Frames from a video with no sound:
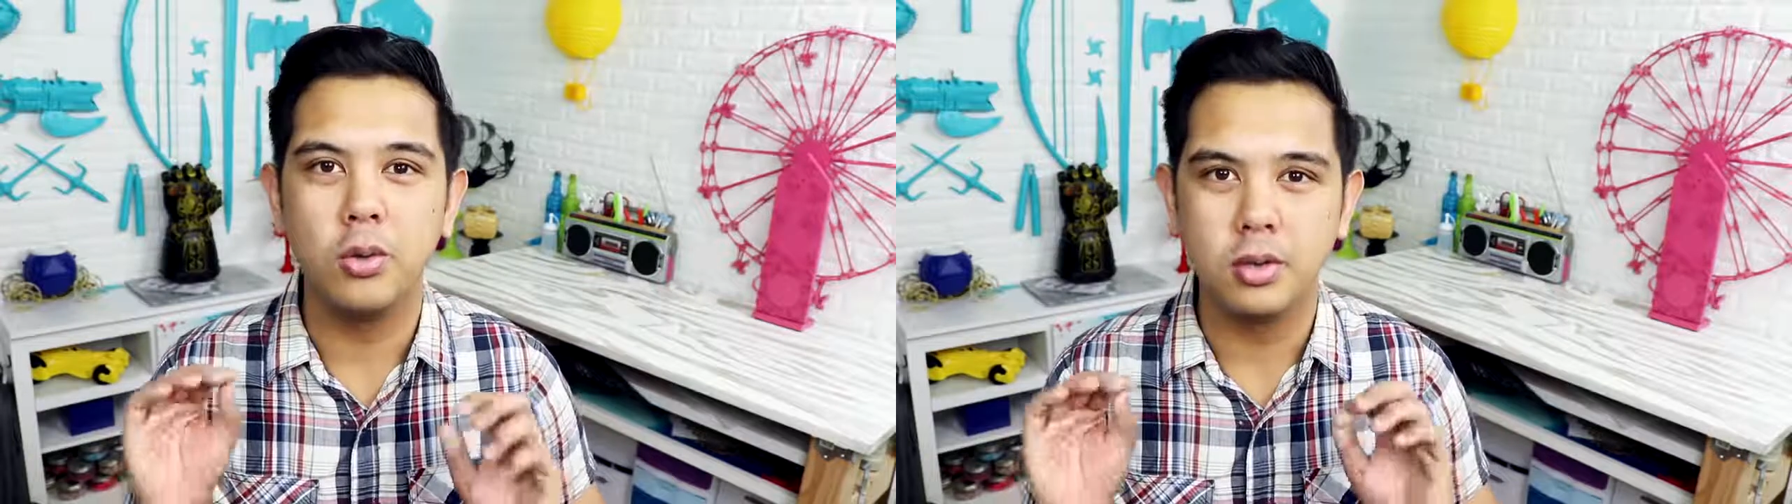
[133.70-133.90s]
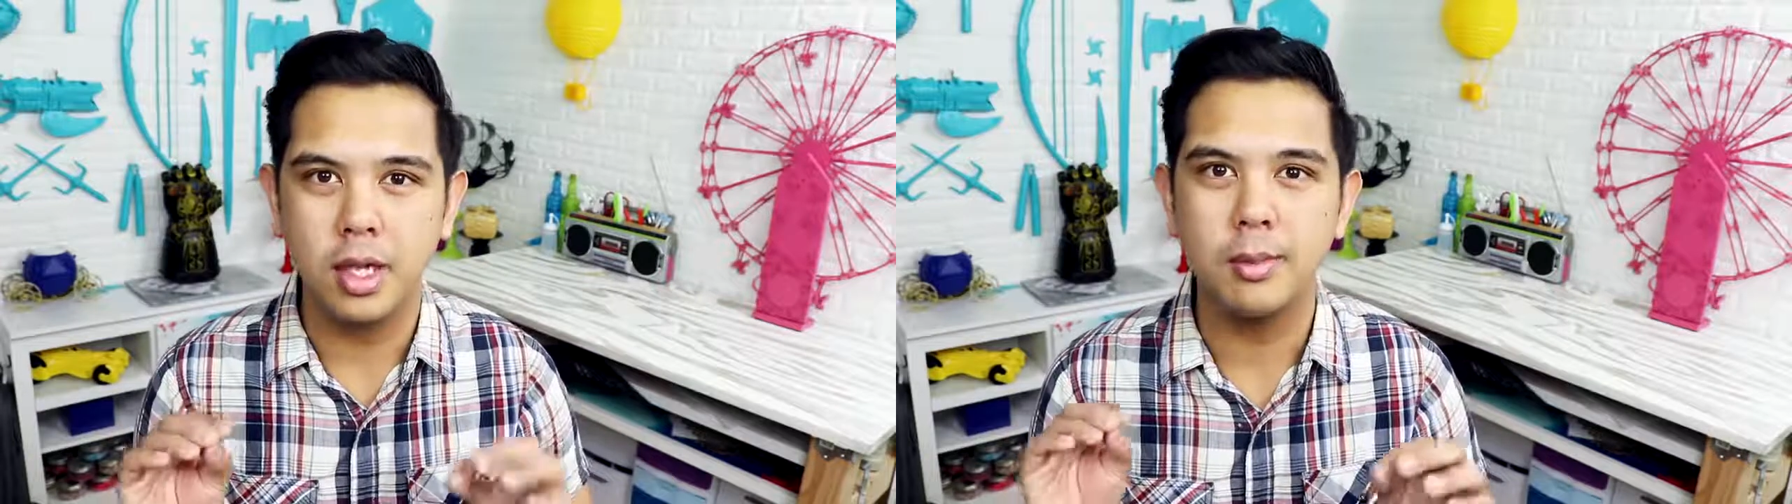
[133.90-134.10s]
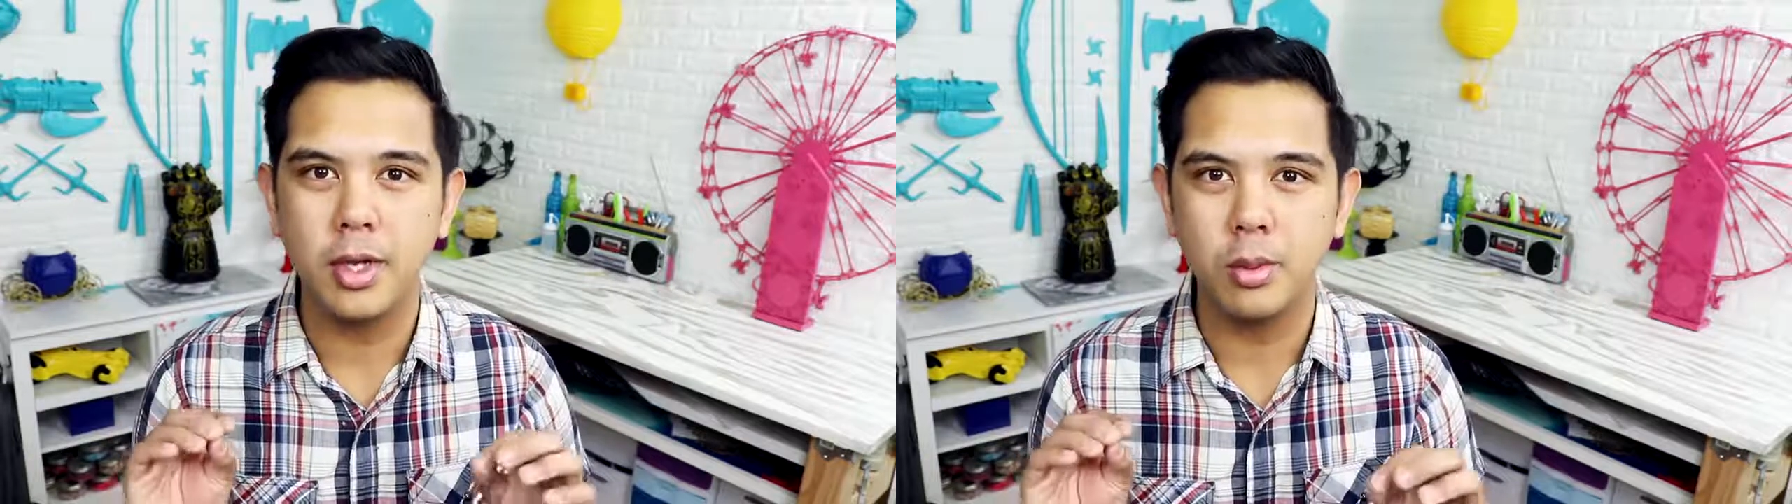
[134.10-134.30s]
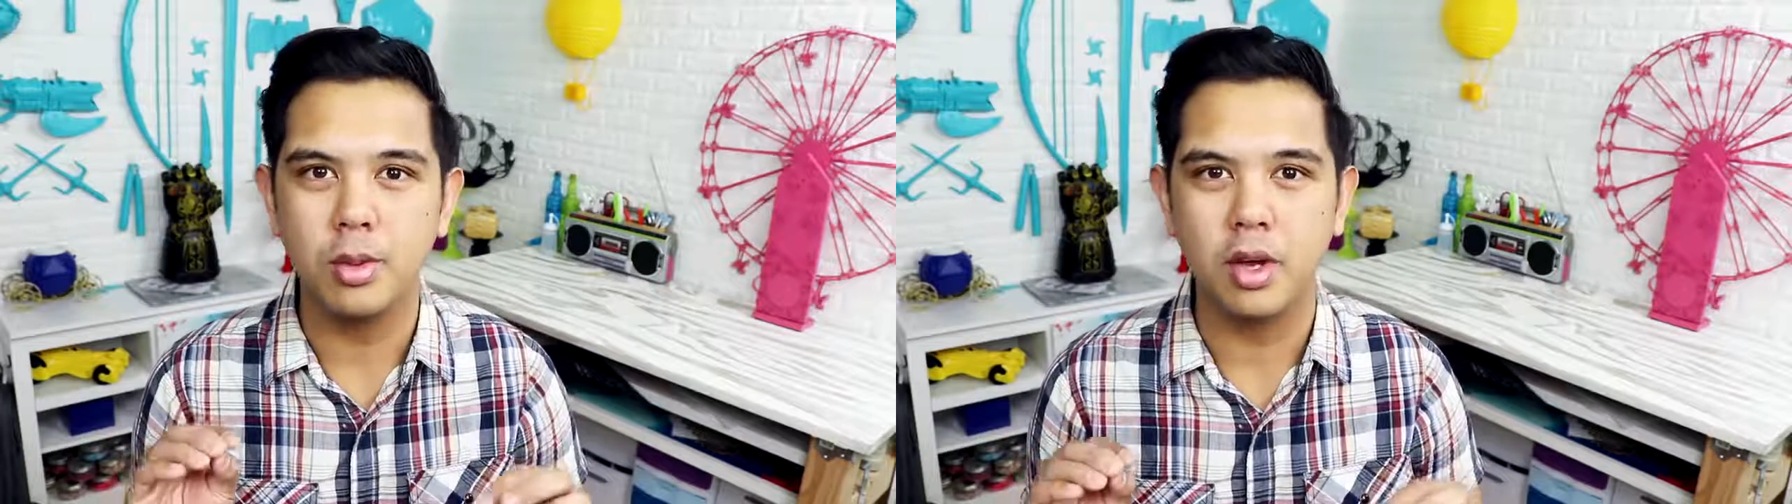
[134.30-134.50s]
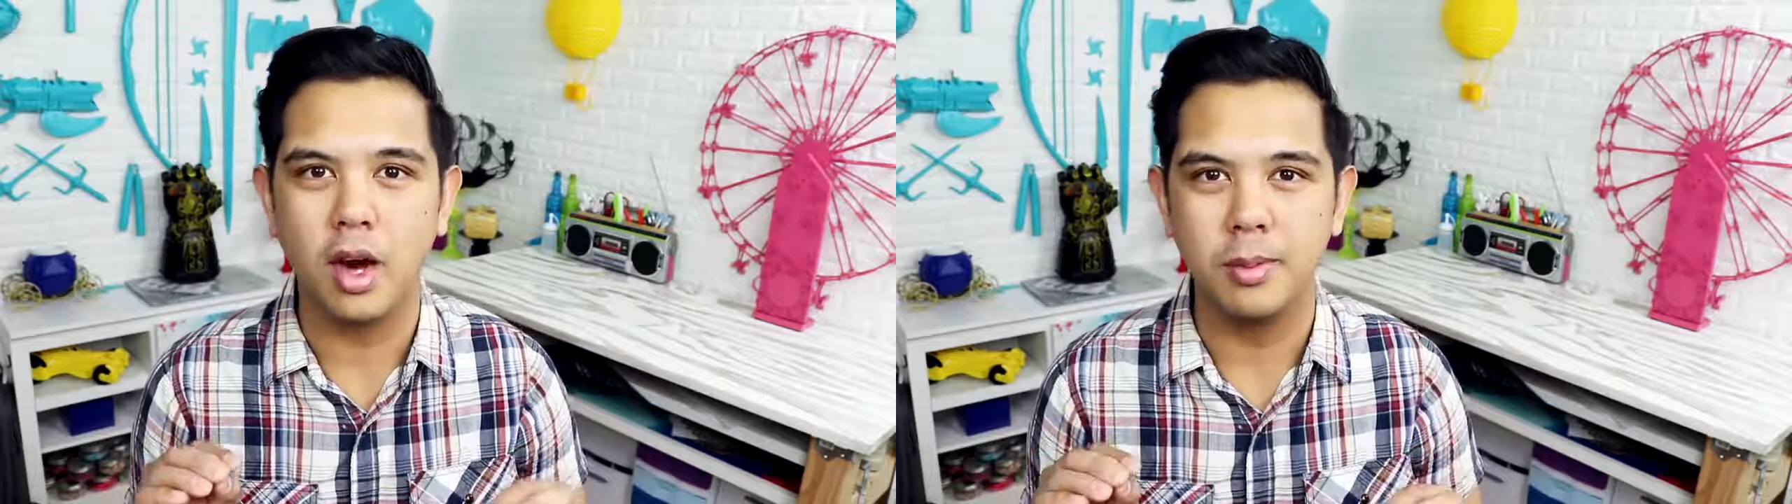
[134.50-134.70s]
let me know in
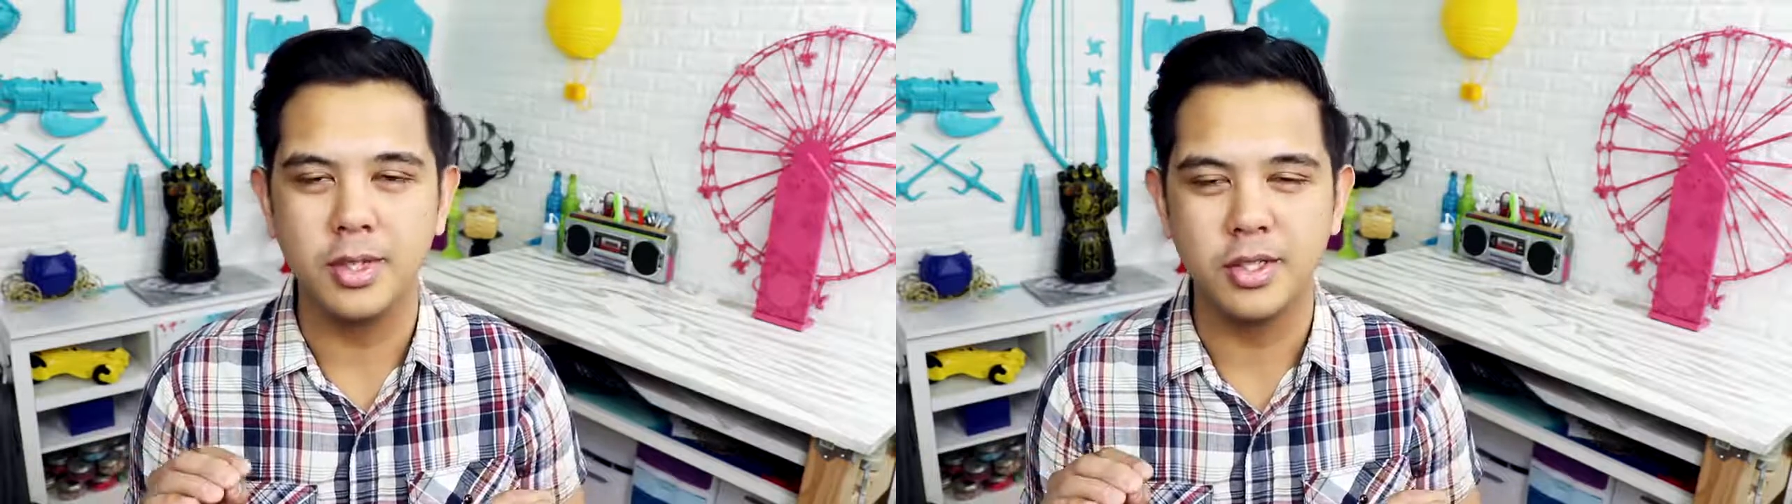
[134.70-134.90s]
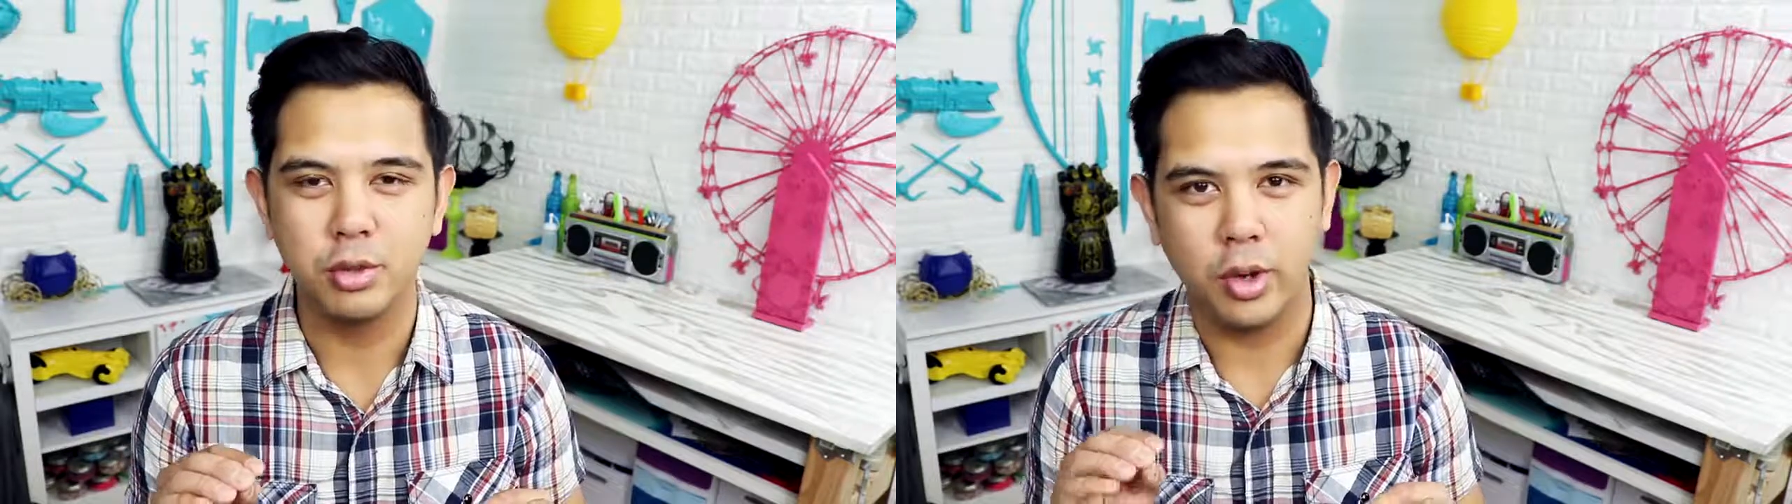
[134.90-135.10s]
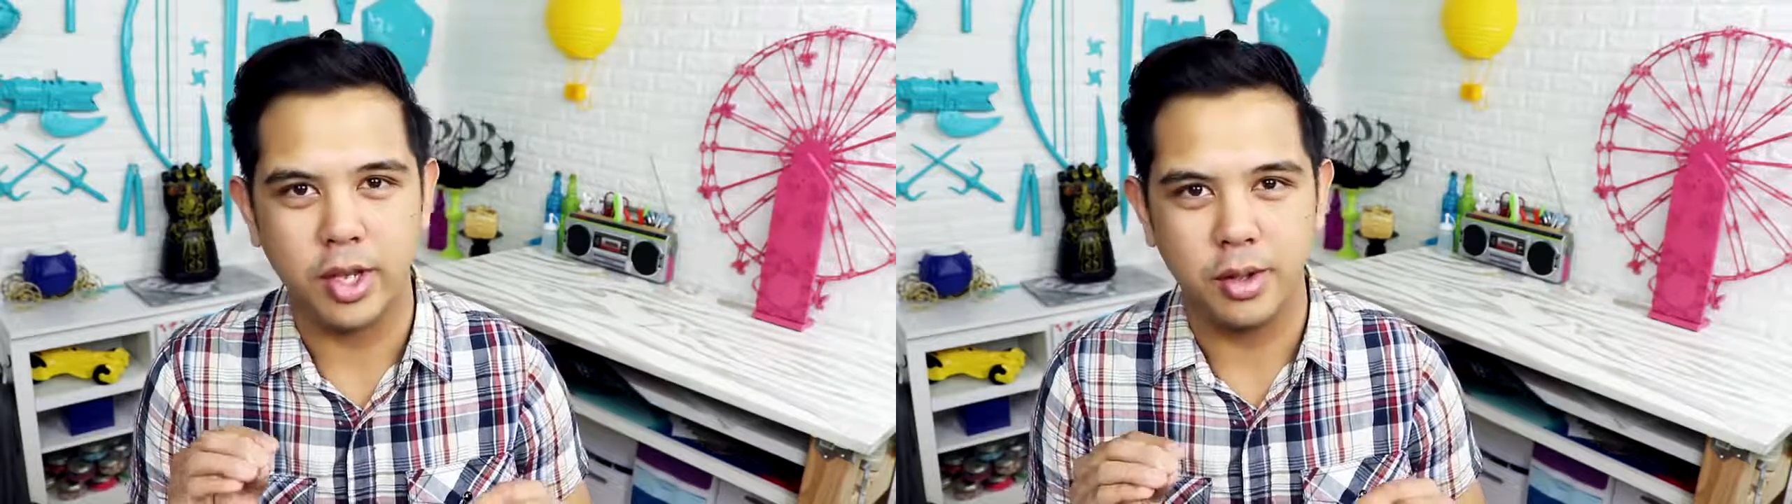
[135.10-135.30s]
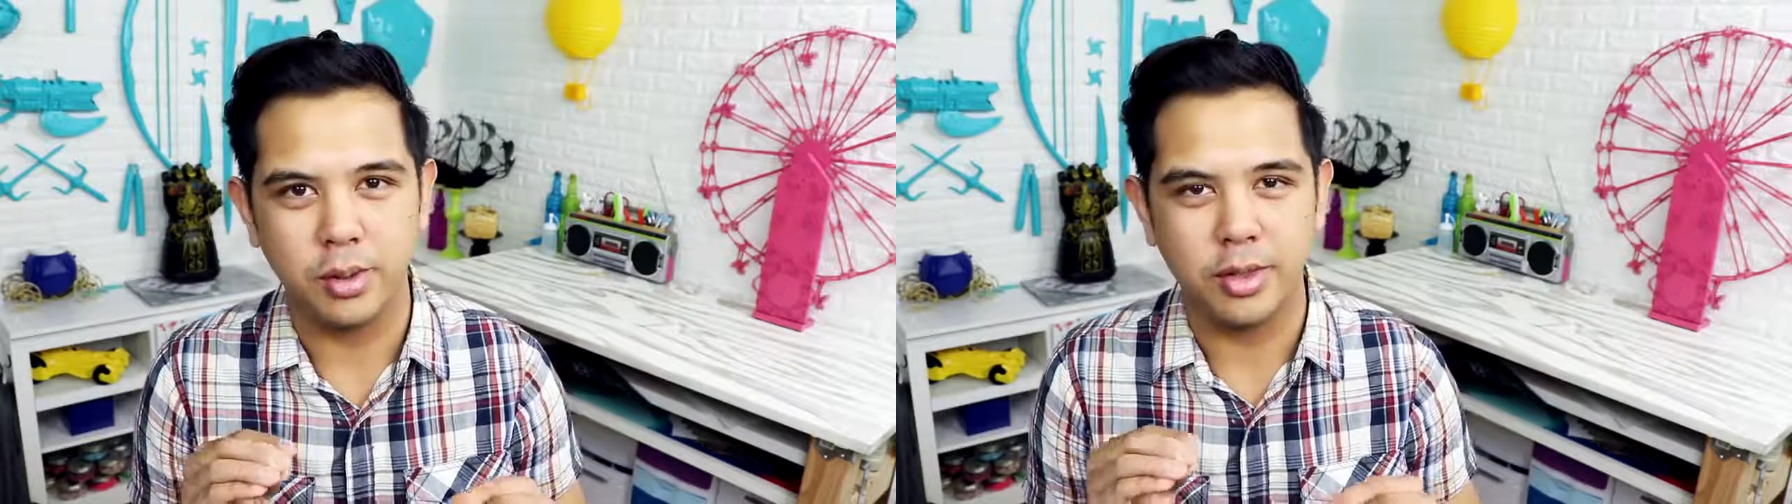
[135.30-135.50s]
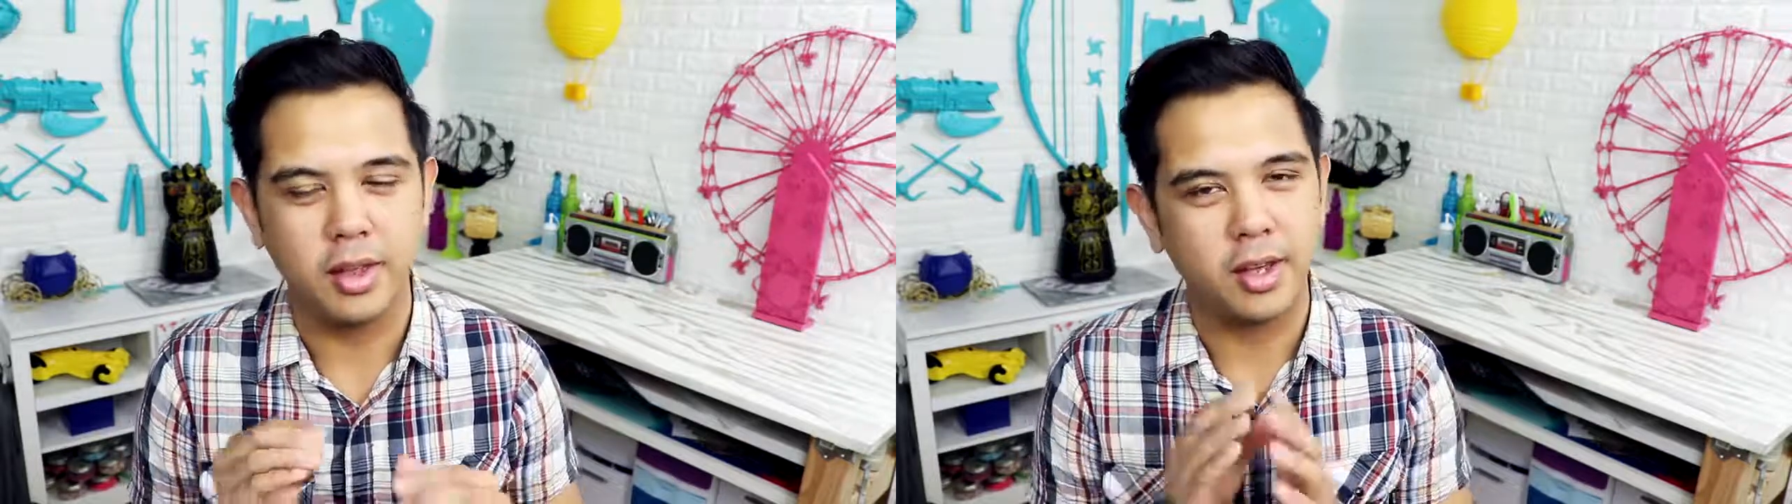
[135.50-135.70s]
the comments what you
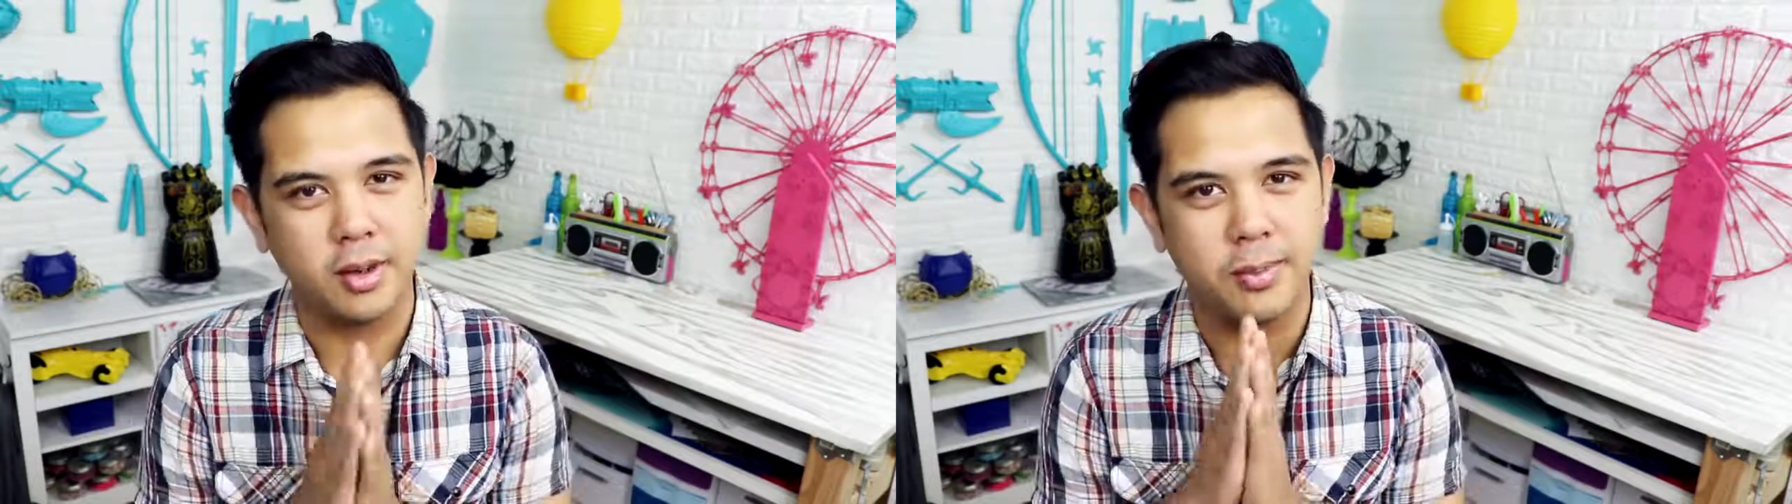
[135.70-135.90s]
think,